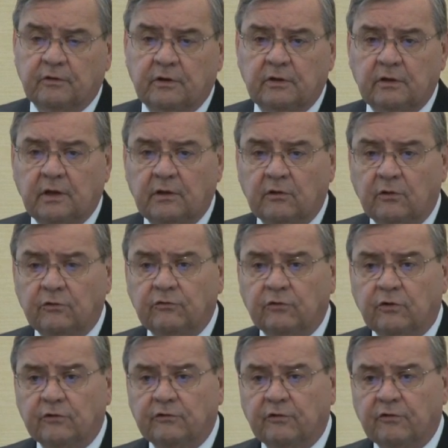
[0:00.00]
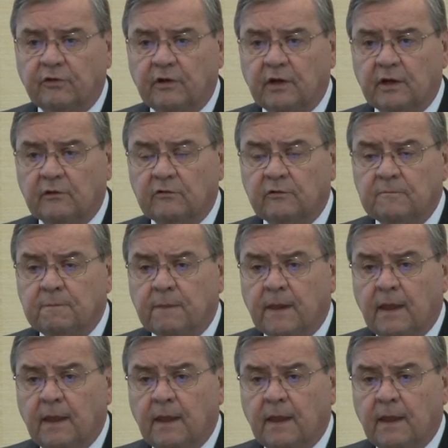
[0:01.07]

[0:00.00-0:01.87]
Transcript: and, and those sorts of things.